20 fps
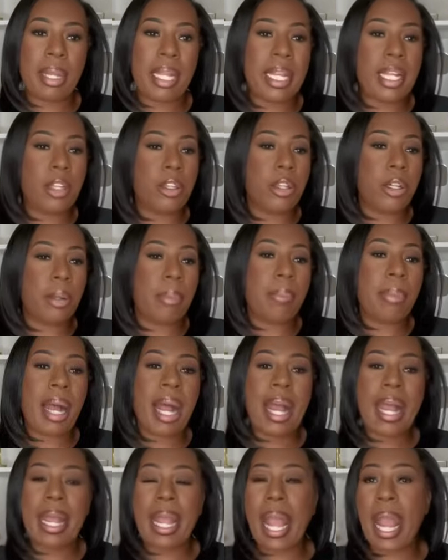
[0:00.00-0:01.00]
either
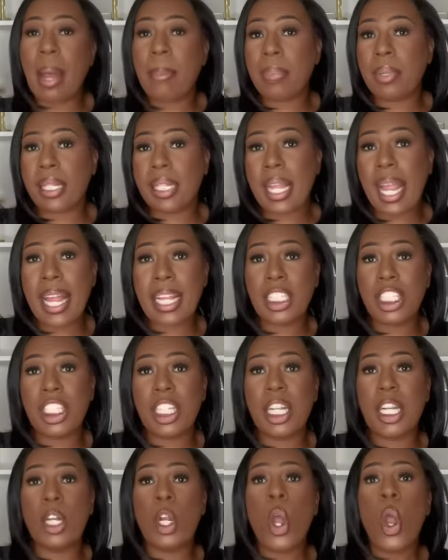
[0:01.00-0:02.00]
by
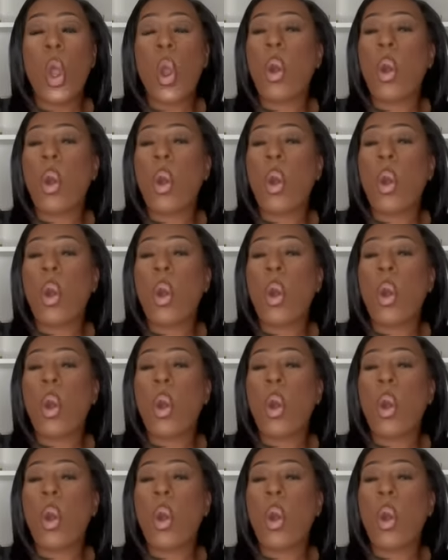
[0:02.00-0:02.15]
application